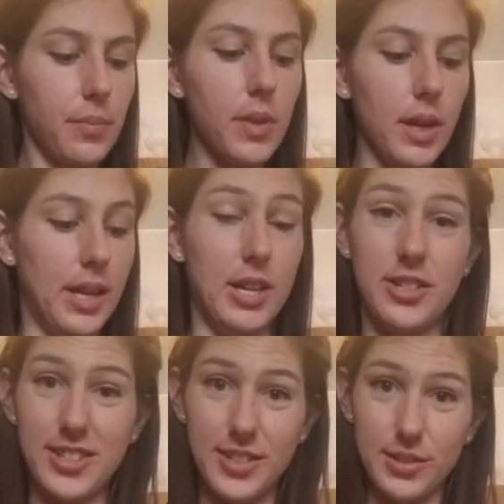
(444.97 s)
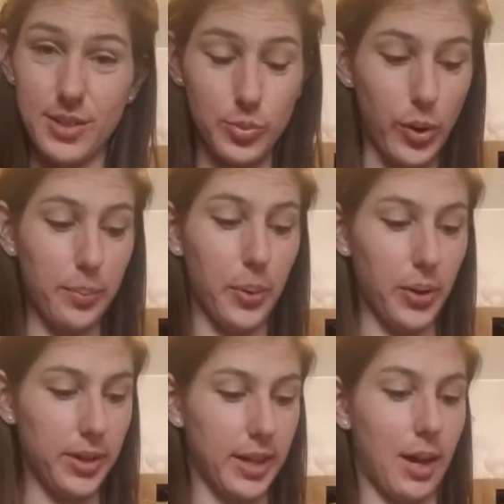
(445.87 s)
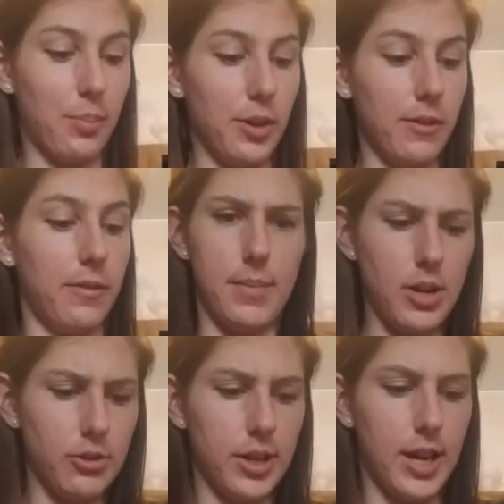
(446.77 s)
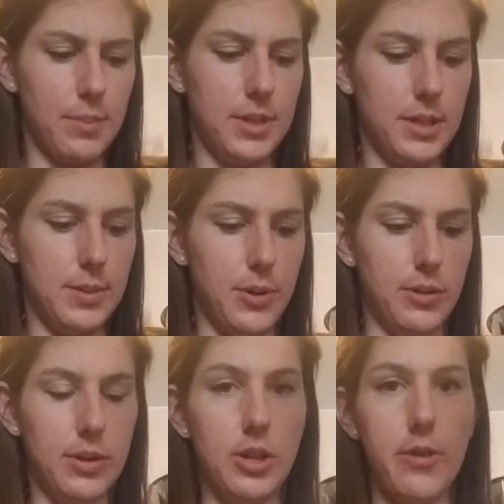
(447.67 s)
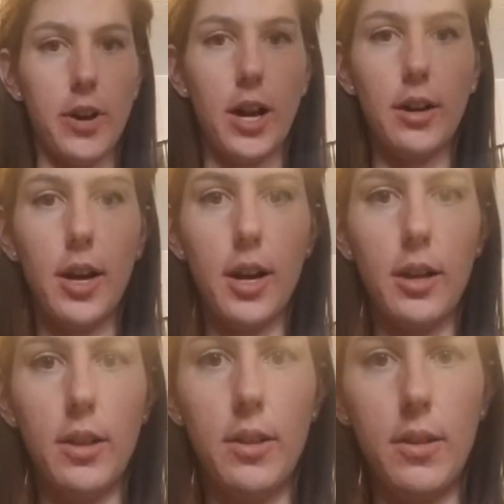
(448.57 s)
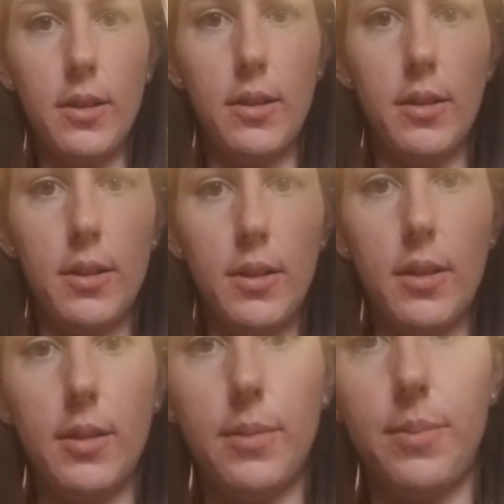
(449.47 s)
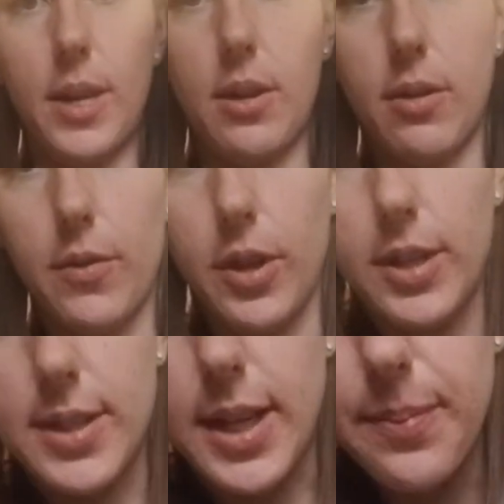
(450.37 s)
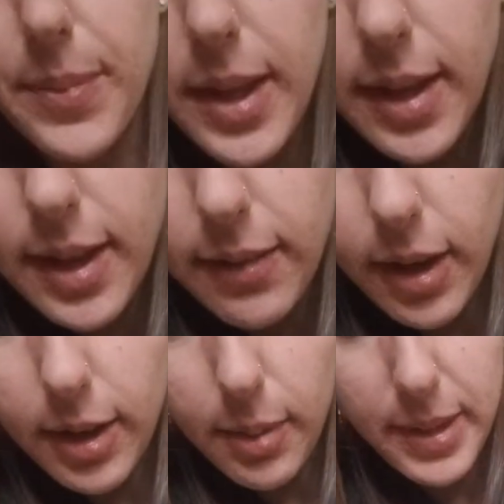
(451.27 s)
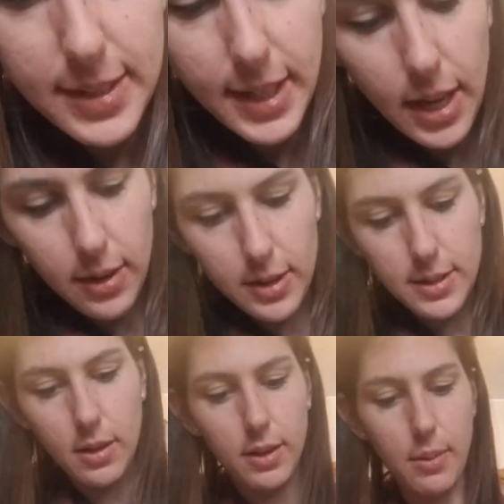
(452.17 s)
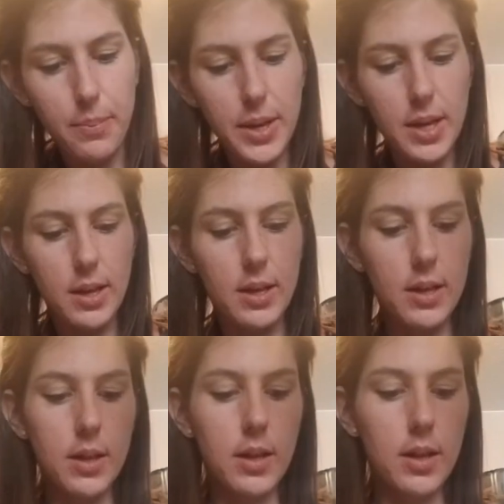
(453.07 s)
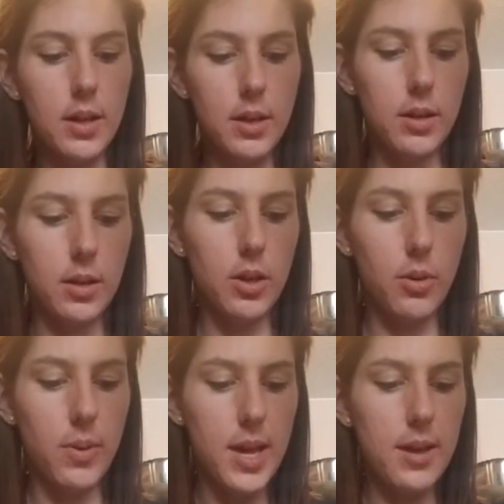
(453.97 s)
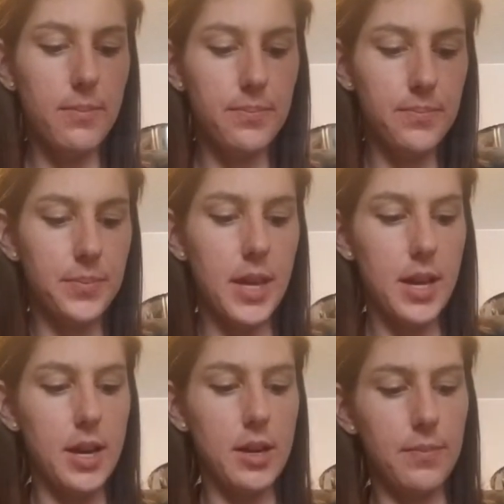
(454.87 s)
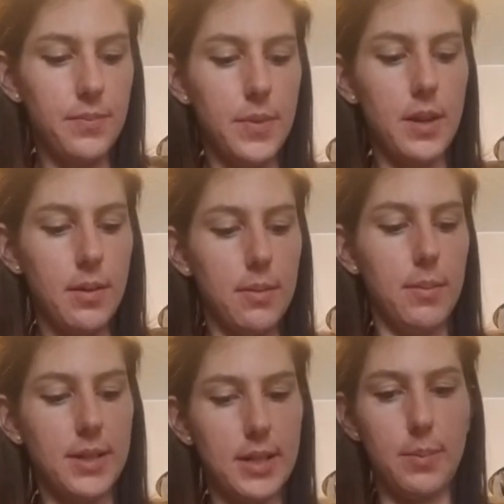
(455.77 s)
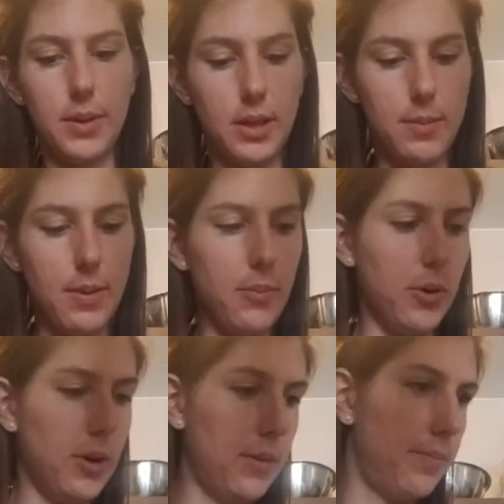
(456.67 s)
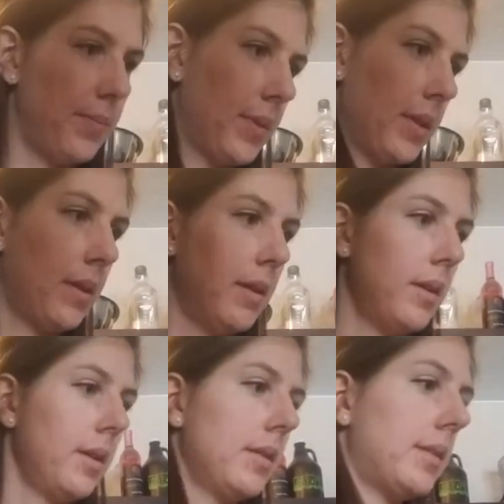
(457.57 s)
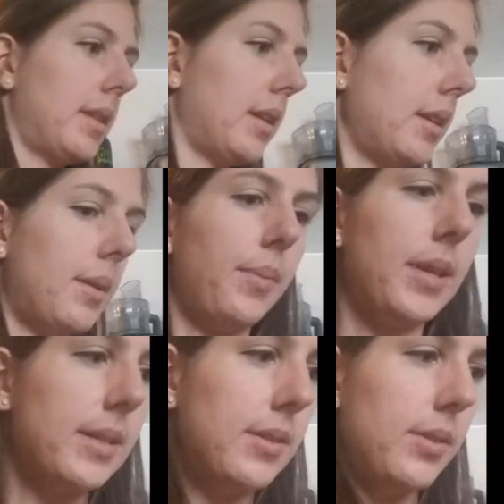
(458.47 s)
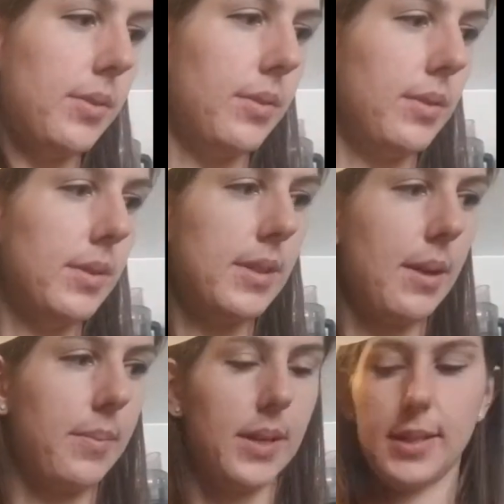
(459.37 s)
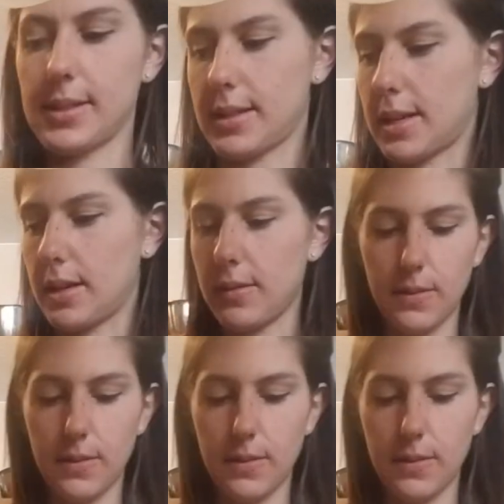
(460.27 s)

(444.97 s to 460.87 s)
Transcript: and it just uses 1 bowl and a couple of measuring cups and spoons. So I've got it all, I don't know if you can see, got it all mixed together. It's all clumpy, gooey here. Mix it up a little bit more. See, I need a place to set my stuff.